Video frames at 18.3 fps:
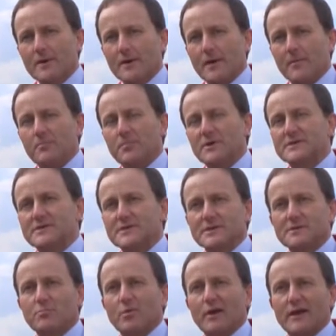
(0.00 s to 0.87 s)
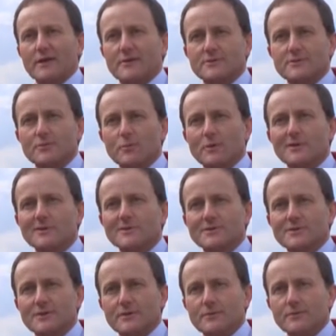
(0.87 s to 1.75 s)
a business plan to work
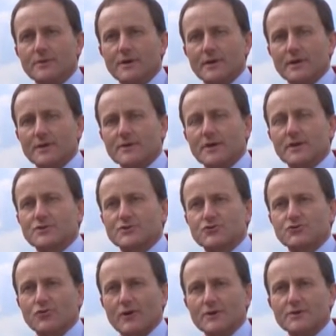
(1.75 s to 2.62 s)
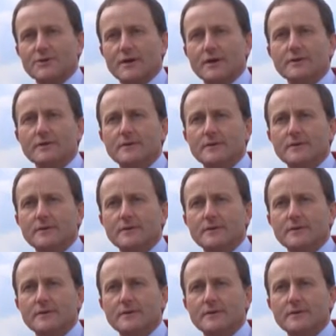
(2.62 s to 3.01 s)
to and a structure,